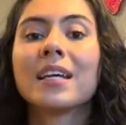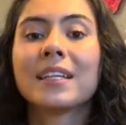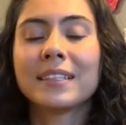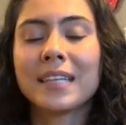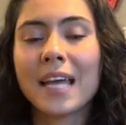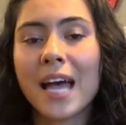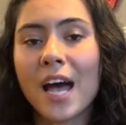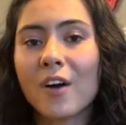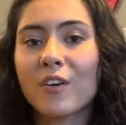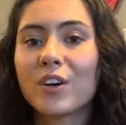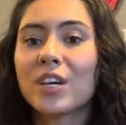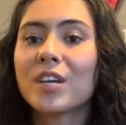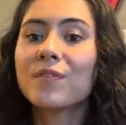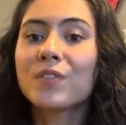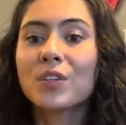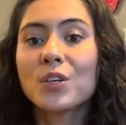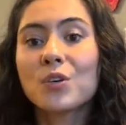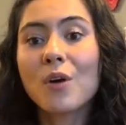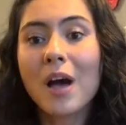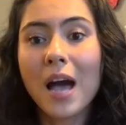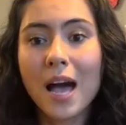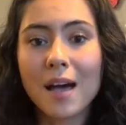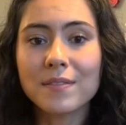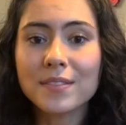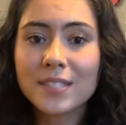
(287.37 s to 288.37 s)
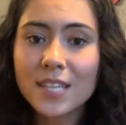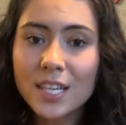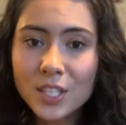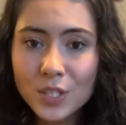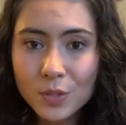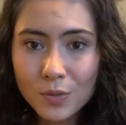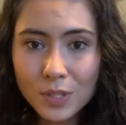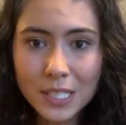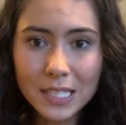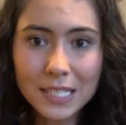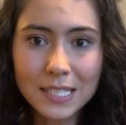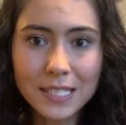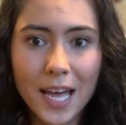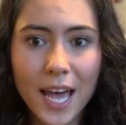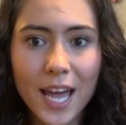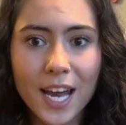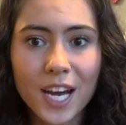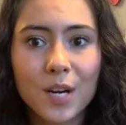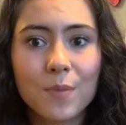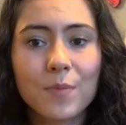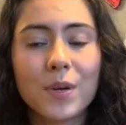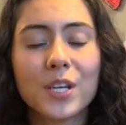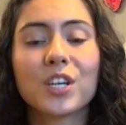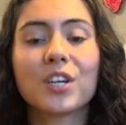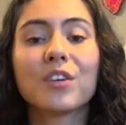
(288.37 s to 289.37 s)
Now, if you have sexual
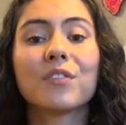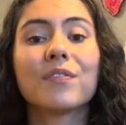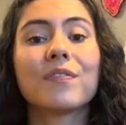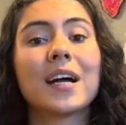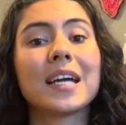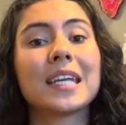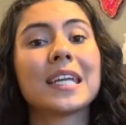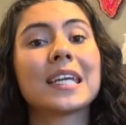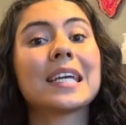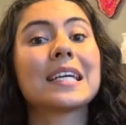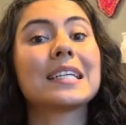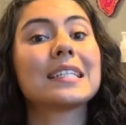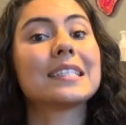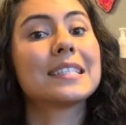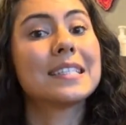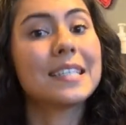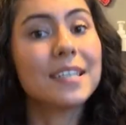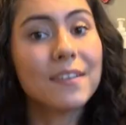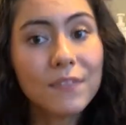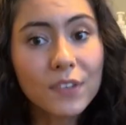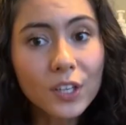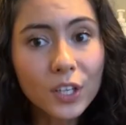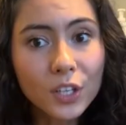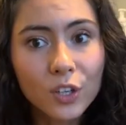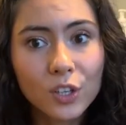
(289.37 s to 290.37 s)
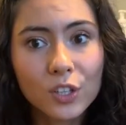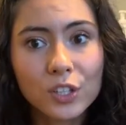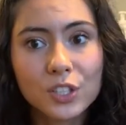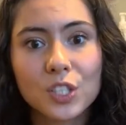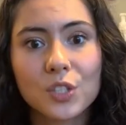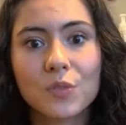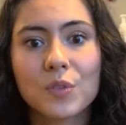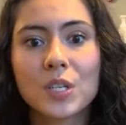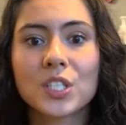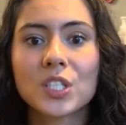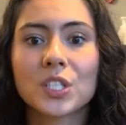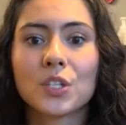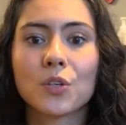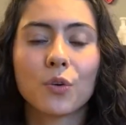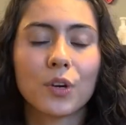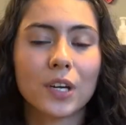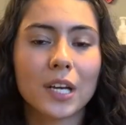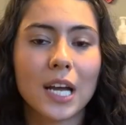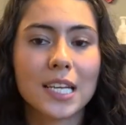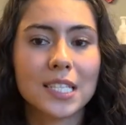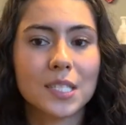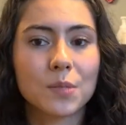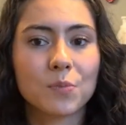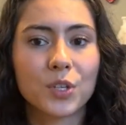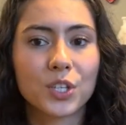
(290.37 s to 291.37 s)
desire but you're finding it difficult to reach an
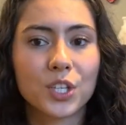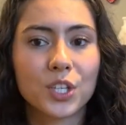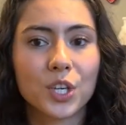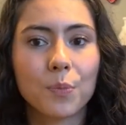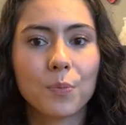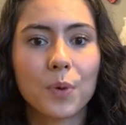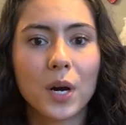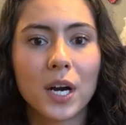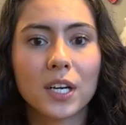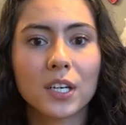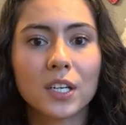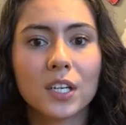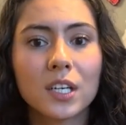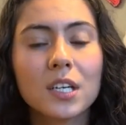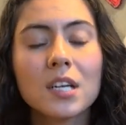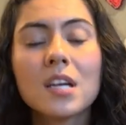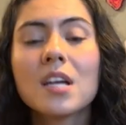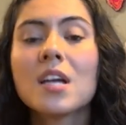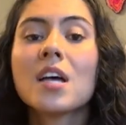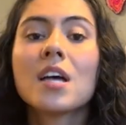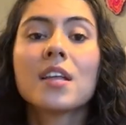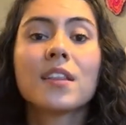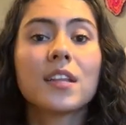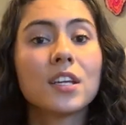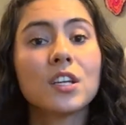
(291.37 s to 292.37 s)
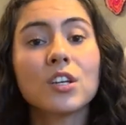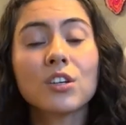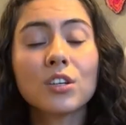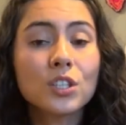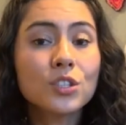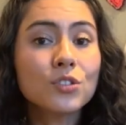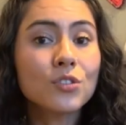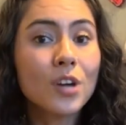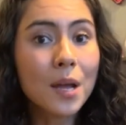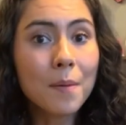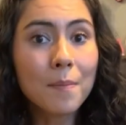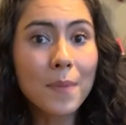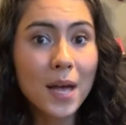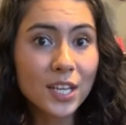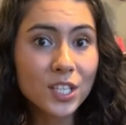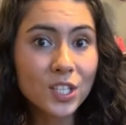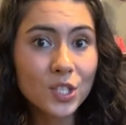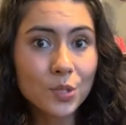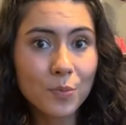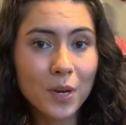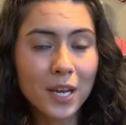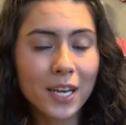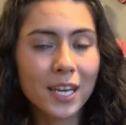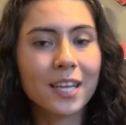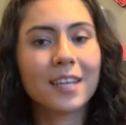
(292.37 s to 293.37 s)
orgasm with your partner, then you can try
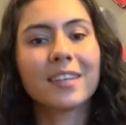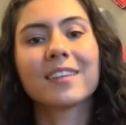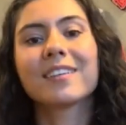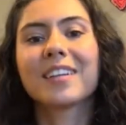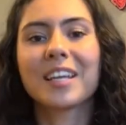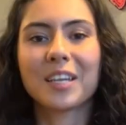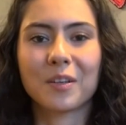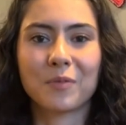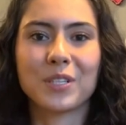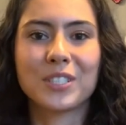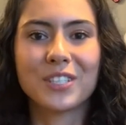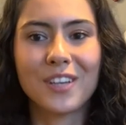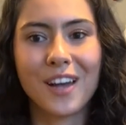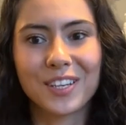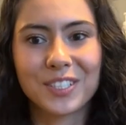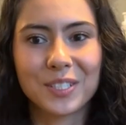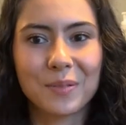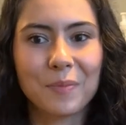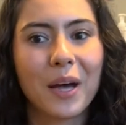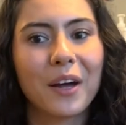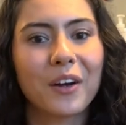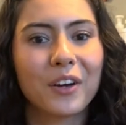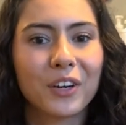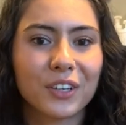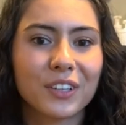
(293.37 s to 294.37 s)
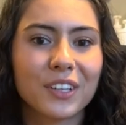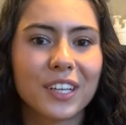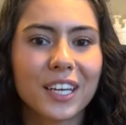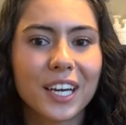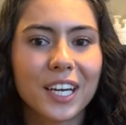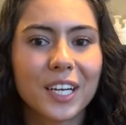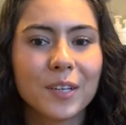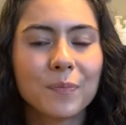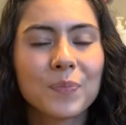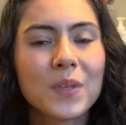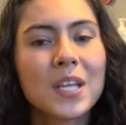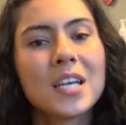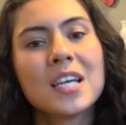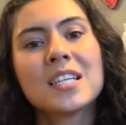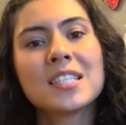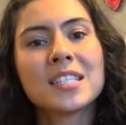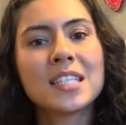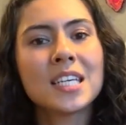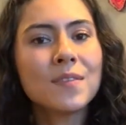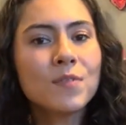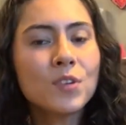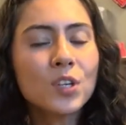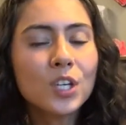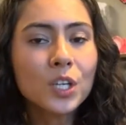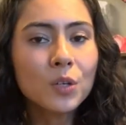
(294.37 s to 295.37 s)
masturbating like we talked about earlier. See
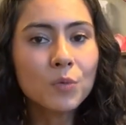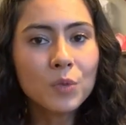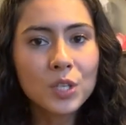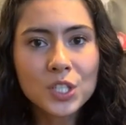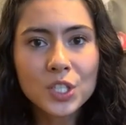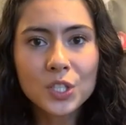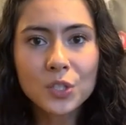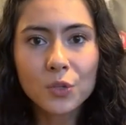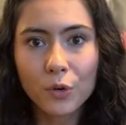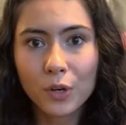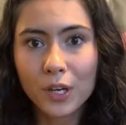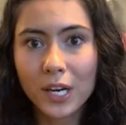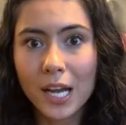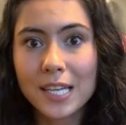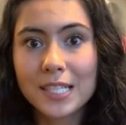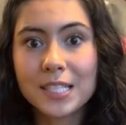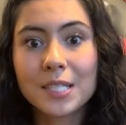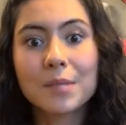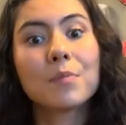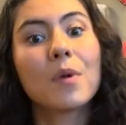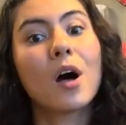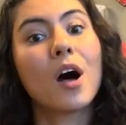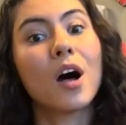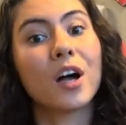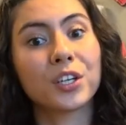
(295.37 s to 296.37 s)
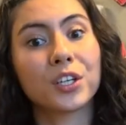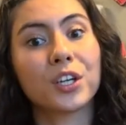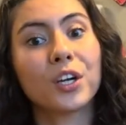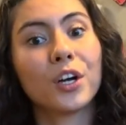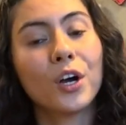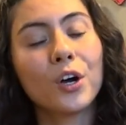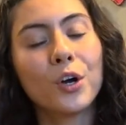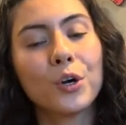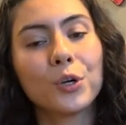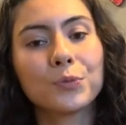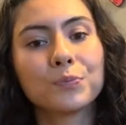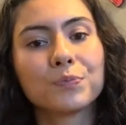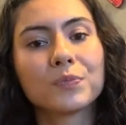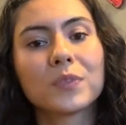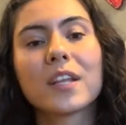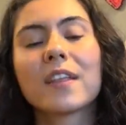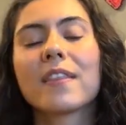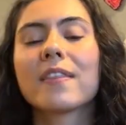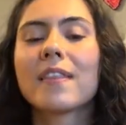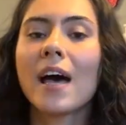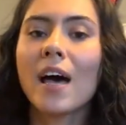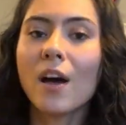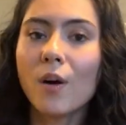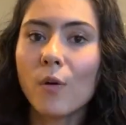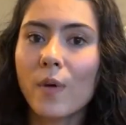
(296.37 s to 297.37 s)
if you can reach an orgasm on your own.
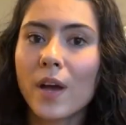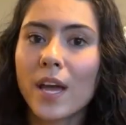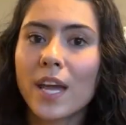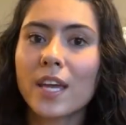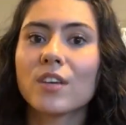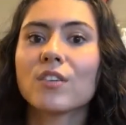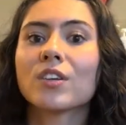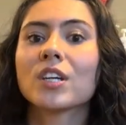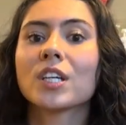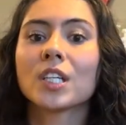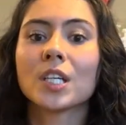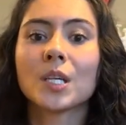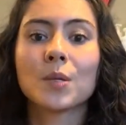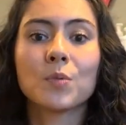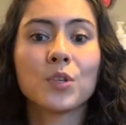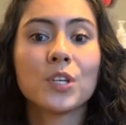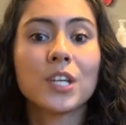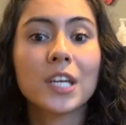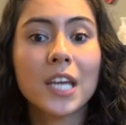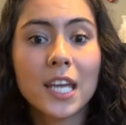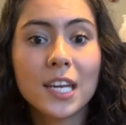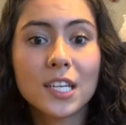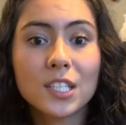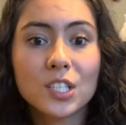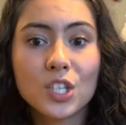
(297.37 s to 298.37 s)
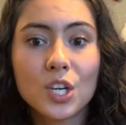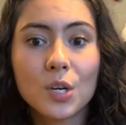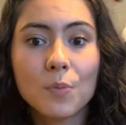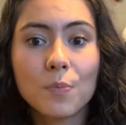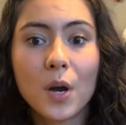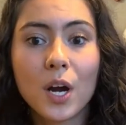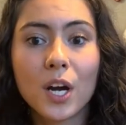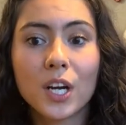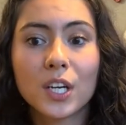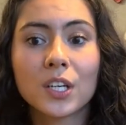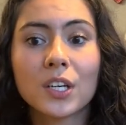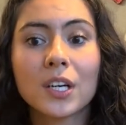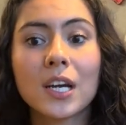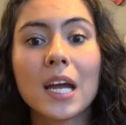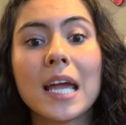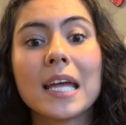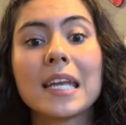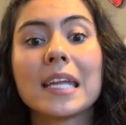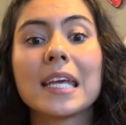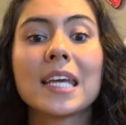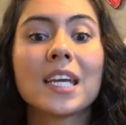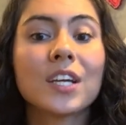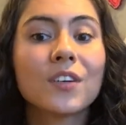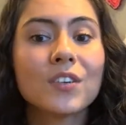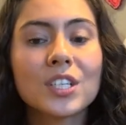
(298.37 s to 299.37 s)
That way, you can communicate it to your partner and
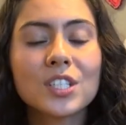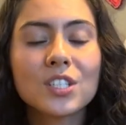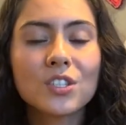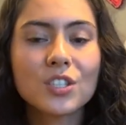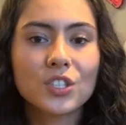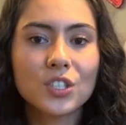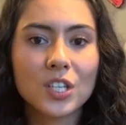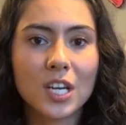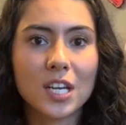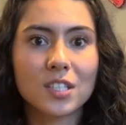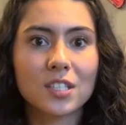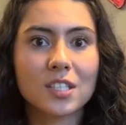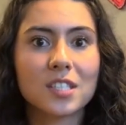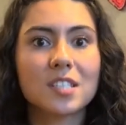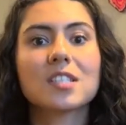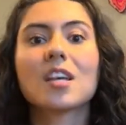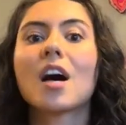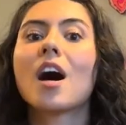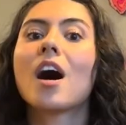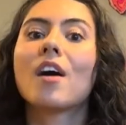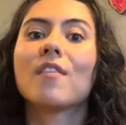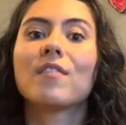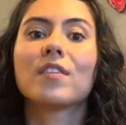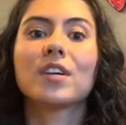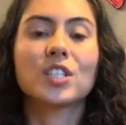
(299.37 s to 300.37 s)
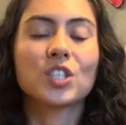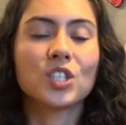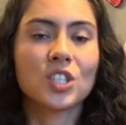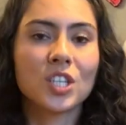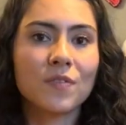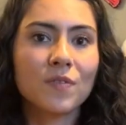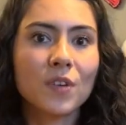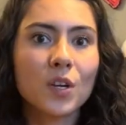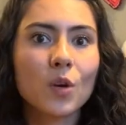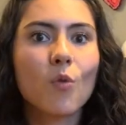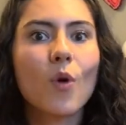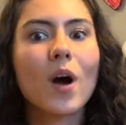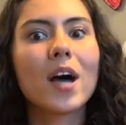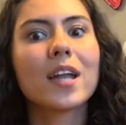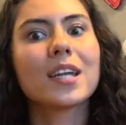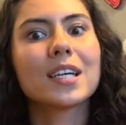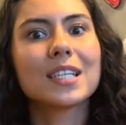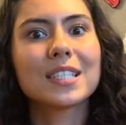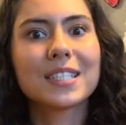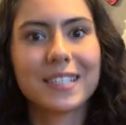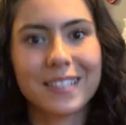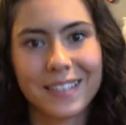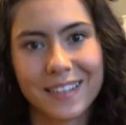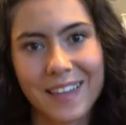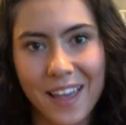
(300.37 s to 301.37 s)
increase your chances of achieving one
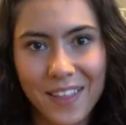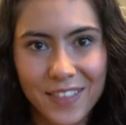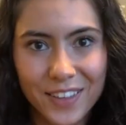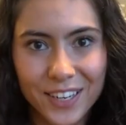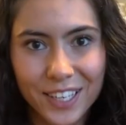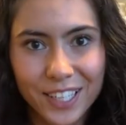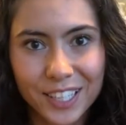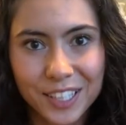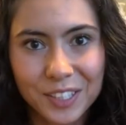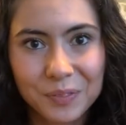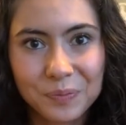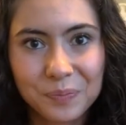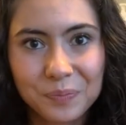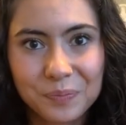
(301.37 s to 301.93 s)
together.